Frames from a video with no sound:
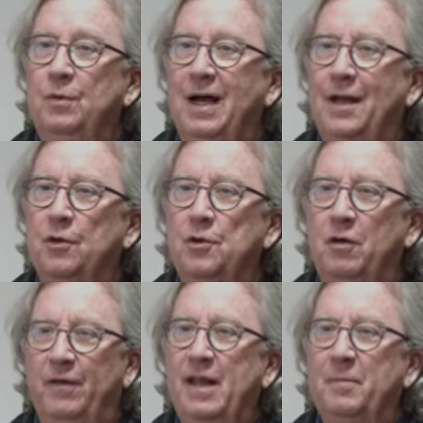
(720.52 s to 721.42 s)
I don't know
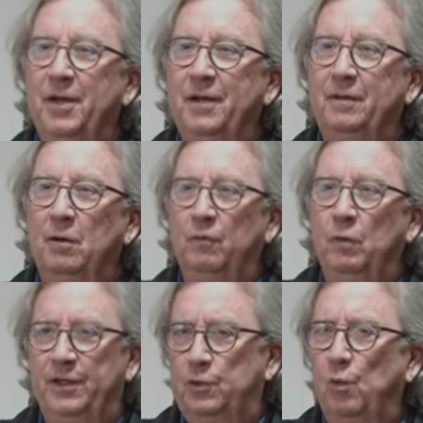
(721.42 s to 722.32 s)
if anybody, or
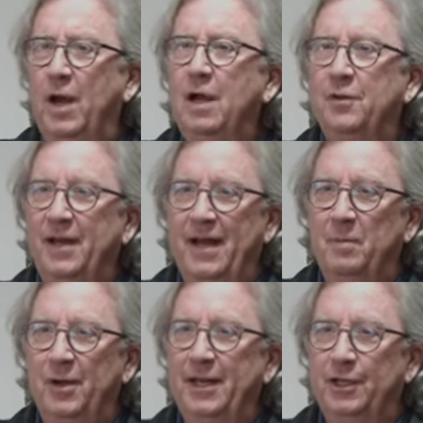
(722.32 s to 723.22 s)
it's rare that
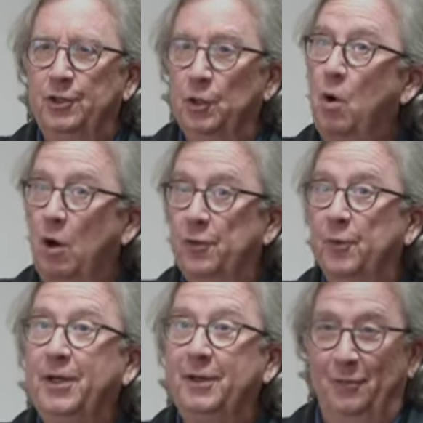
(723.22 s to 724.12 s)
anybody can do all
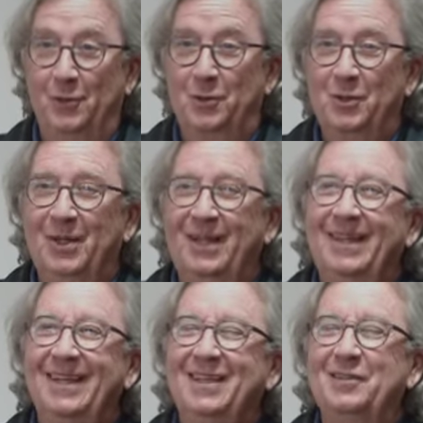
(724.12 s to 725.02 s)
three of those.
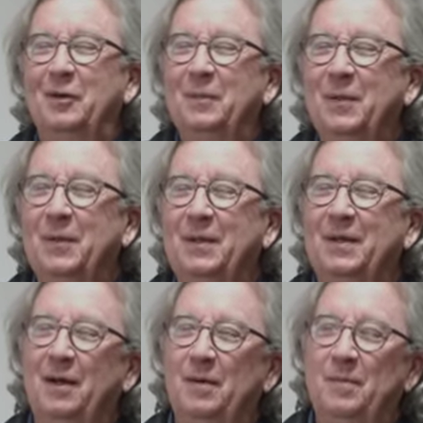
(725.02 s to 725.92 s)
So,
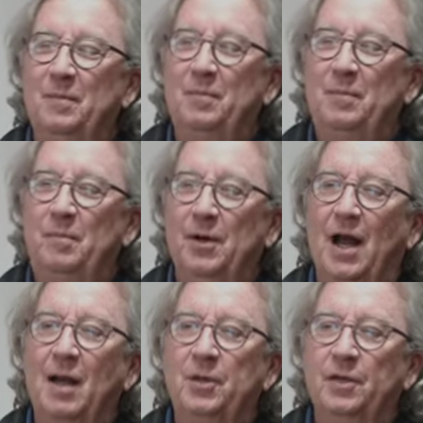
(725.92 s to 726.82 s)
but
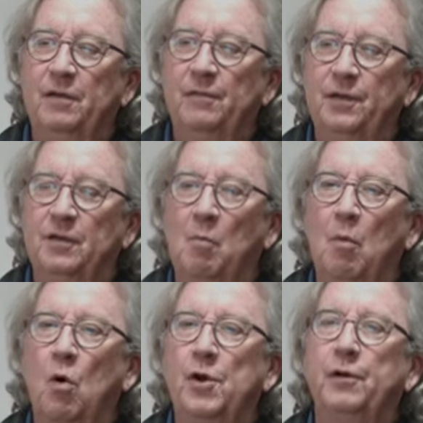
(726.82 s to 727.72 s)
I believe that the
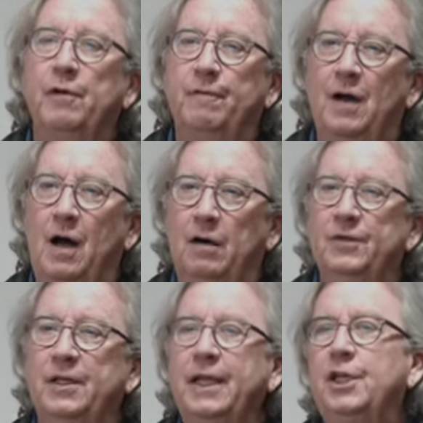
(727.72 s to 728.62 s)
more you're
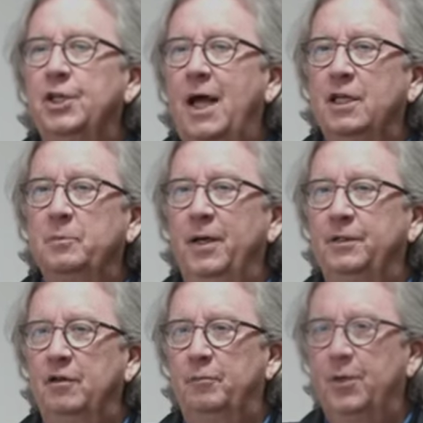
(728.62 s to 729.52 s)
involved in each
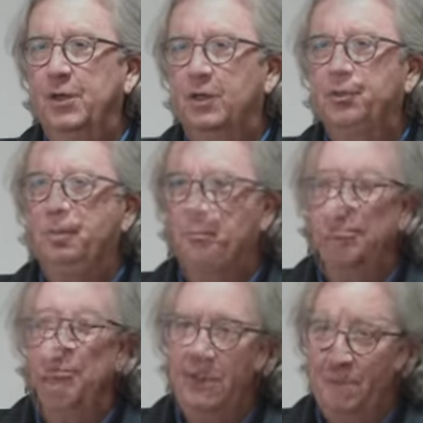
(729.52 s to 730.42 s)
aspect of production,
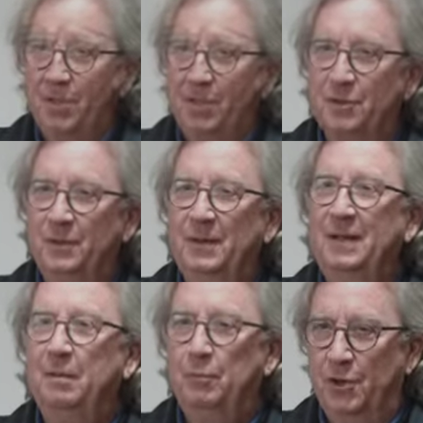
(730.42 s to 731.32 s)
pre-production,
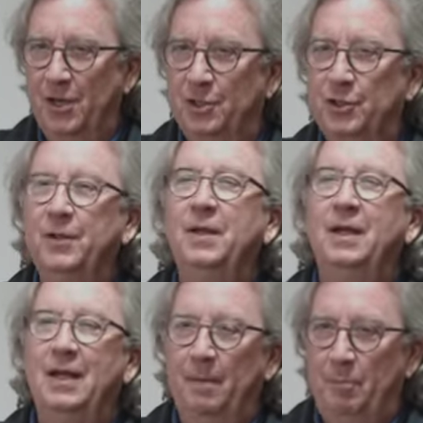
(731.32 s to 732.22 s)
production,
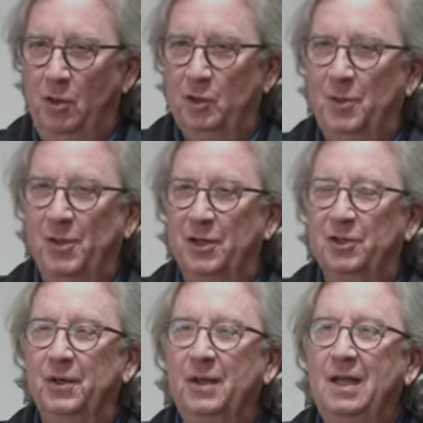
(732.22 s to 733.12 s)
and post-production,